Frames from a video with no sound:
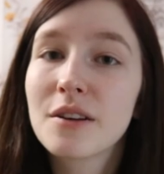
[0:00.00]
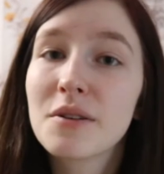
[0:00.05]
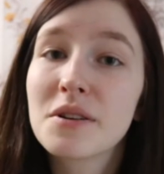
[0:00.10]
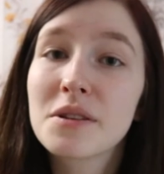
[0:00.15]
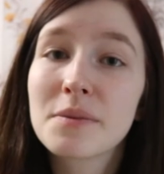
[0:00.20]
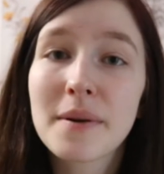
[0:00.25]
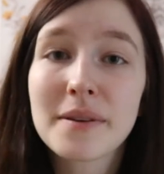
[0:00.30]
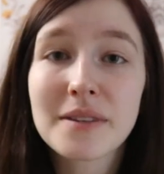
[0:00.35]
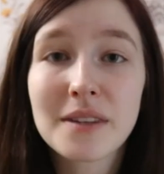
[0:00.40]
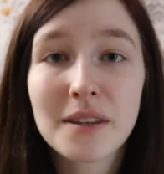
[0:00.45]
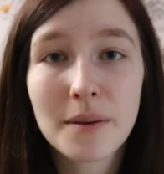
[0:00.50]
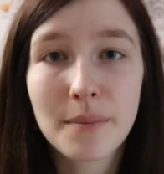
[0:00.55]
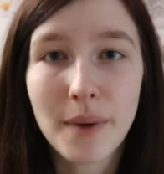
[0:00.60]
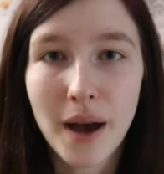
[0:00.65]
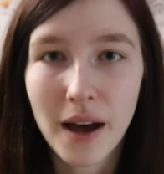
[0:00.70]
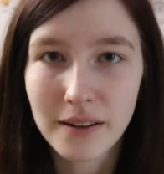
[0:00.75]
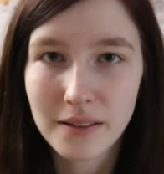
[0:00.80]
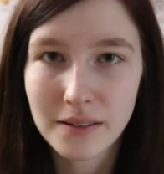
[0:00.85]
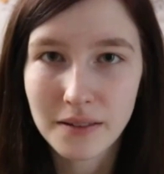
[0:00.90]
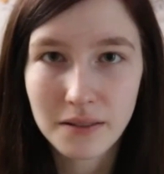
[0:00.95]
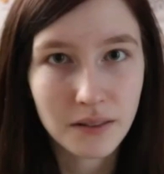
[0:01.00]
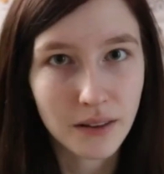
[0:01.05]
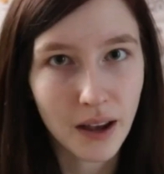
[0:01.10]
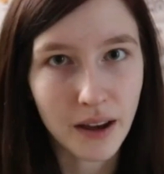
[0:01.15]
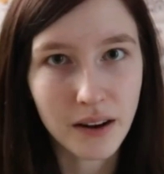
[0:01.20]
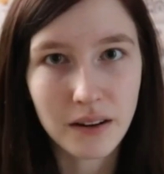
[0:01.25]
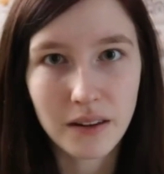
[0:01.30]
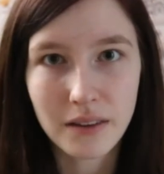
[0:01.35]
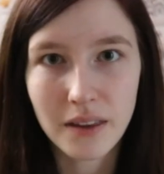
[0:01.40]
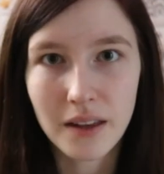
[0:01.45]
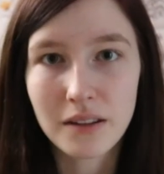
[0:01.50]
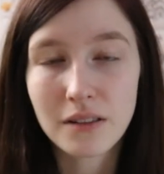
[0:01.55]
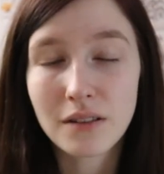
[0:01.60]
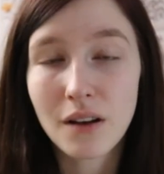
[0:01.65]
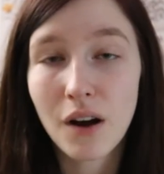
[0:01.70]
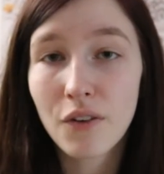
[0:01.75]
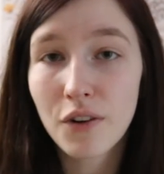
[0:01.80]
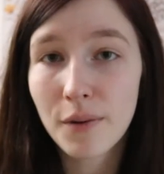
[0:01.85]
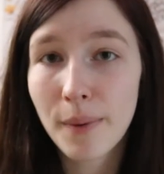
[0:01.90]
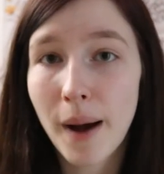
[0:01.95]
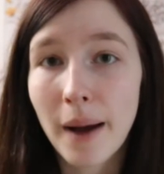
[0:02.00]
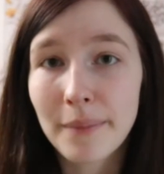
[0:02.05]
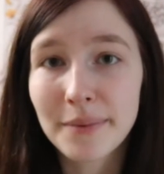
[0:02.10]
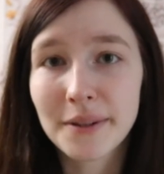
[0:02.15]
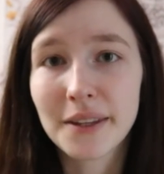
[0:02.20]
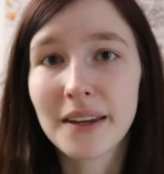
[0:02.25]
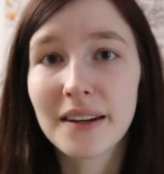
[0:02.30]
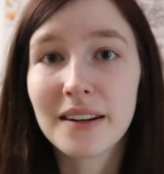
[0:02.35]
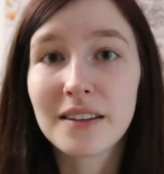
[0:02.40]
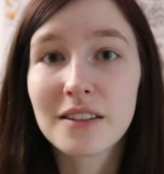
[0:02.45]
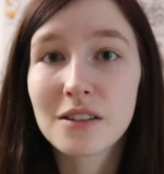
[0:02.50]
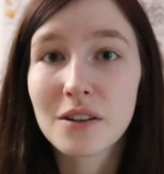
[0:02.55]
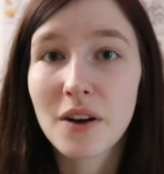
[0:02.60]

So it's basically about a society that is overpopulated,